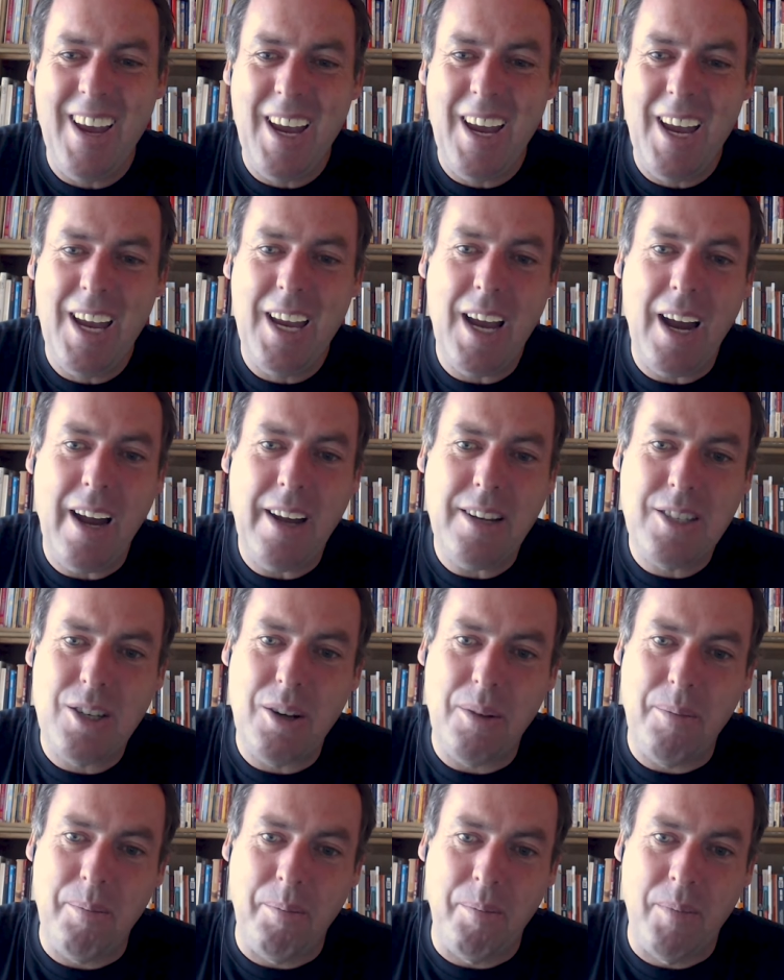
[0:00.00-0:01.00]
He asked
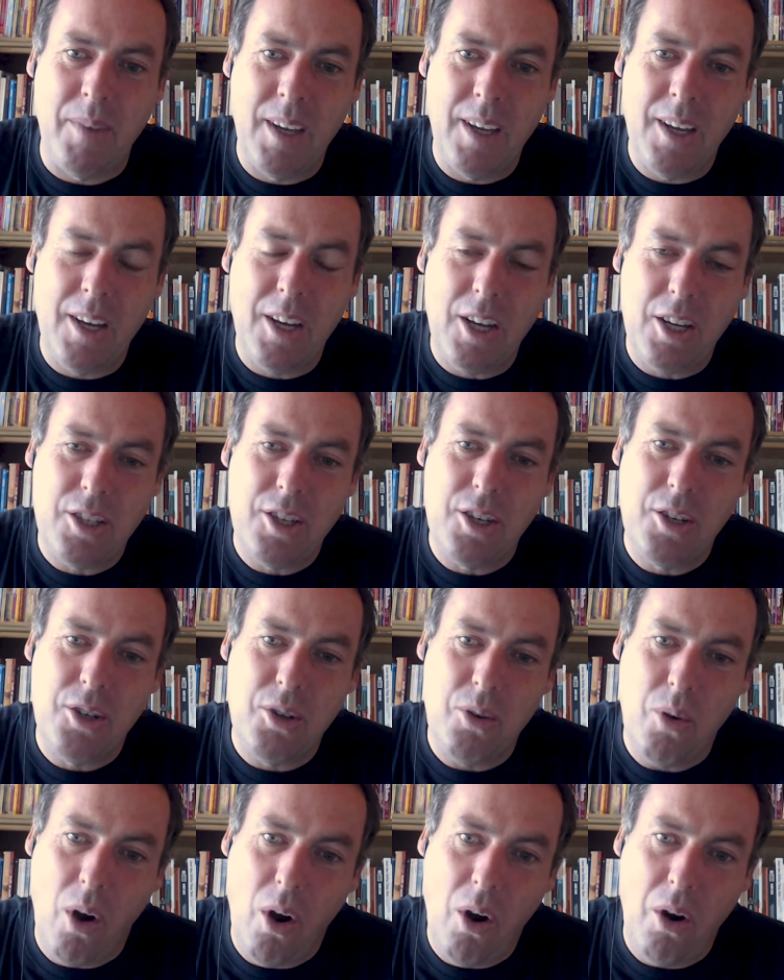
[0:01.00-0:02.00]
them to
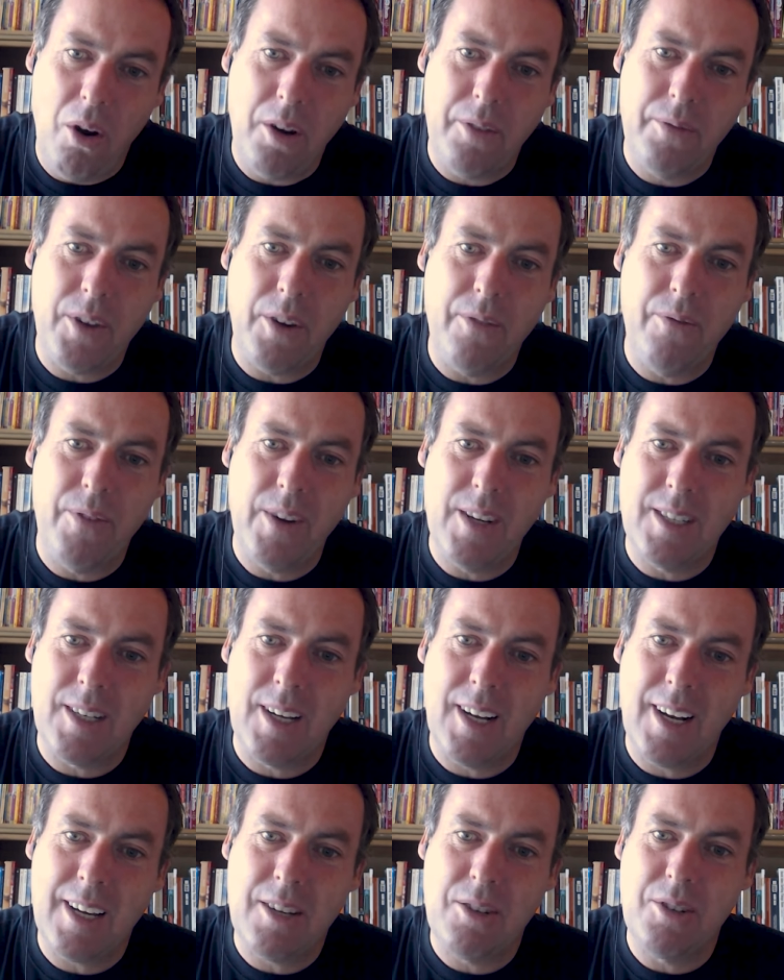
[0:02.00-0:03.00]
do all of their
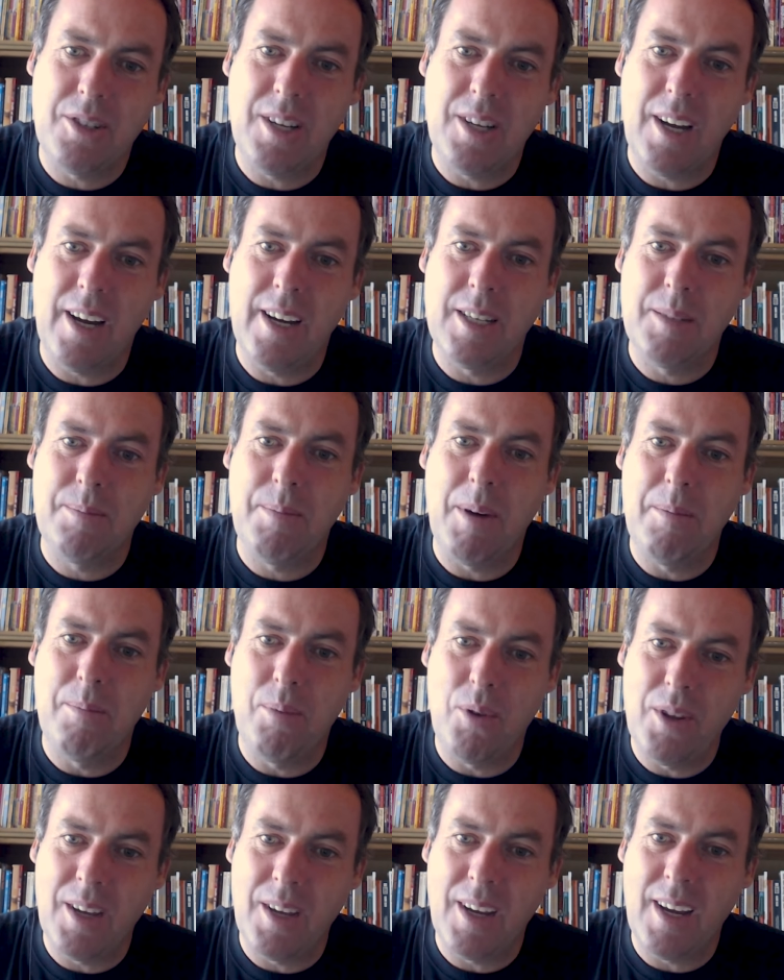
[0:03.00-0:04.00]
physical exercise by
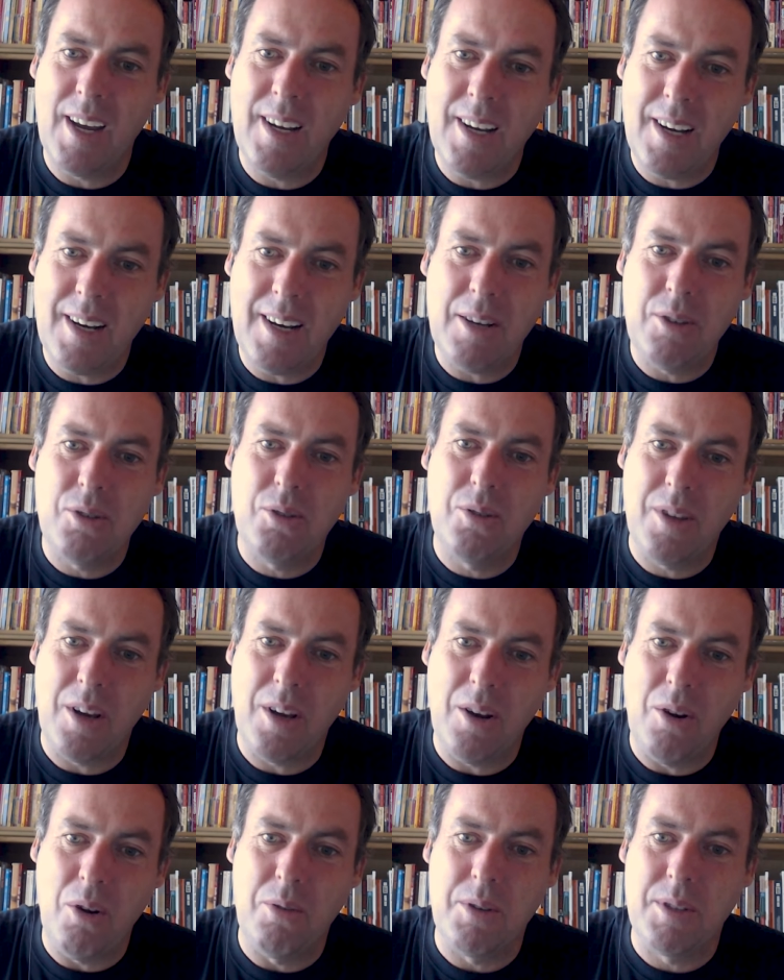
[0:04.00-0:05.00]
breathing in and out through the
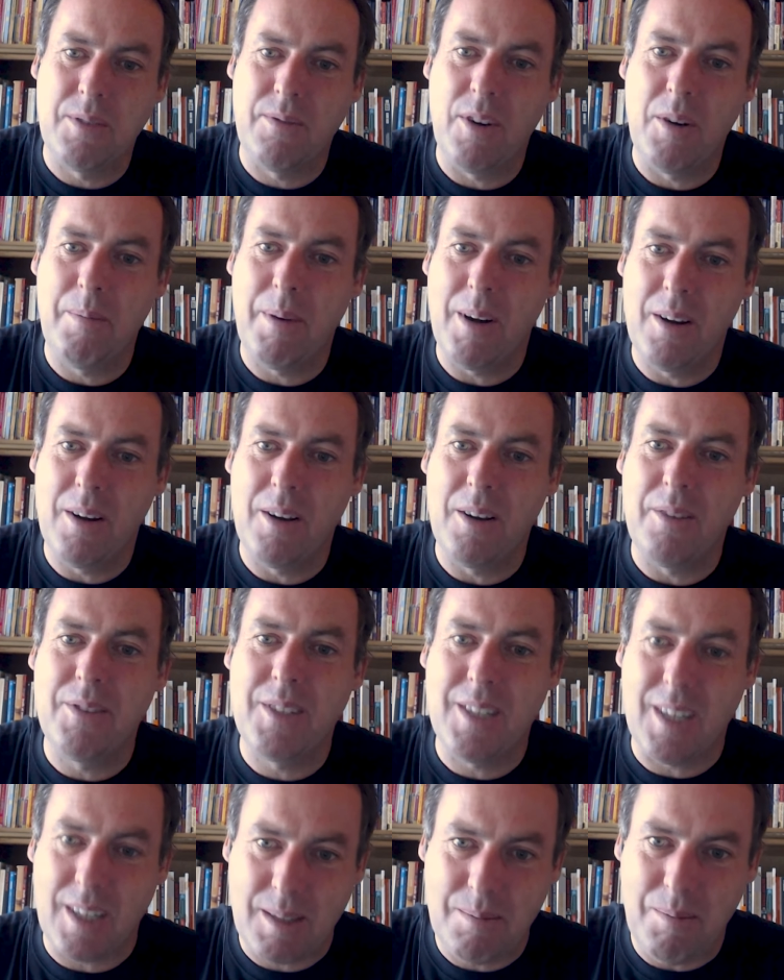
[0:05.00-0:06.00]
nose for a period of
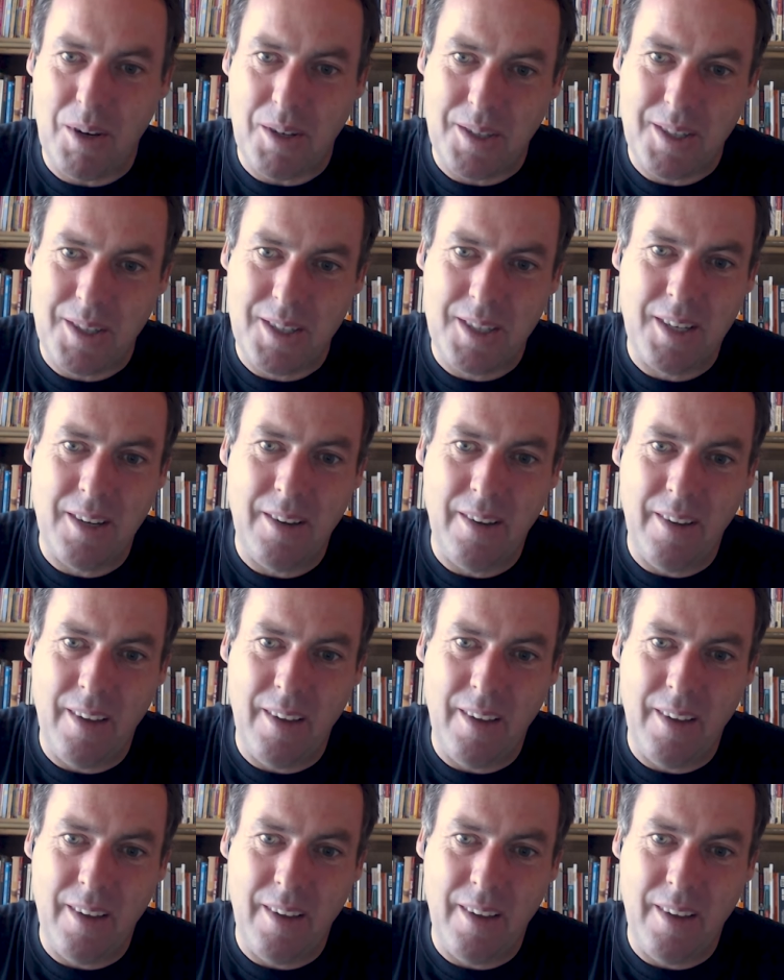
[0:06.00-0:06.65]
six months.